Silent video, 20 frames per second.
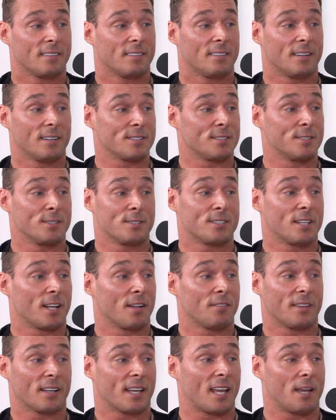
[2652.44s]
There's new
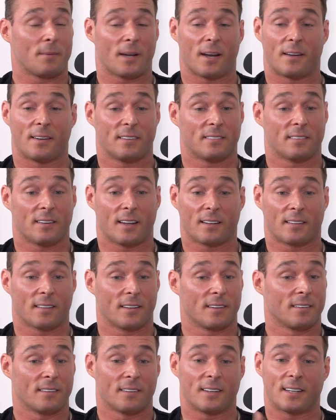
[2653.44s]
stuff that came out. It's like
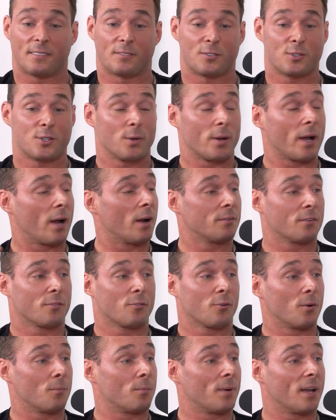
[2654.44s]
literally 2 hours
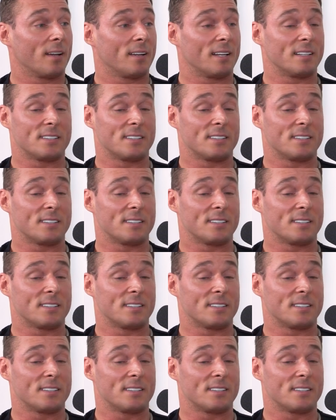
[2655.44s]
before bed.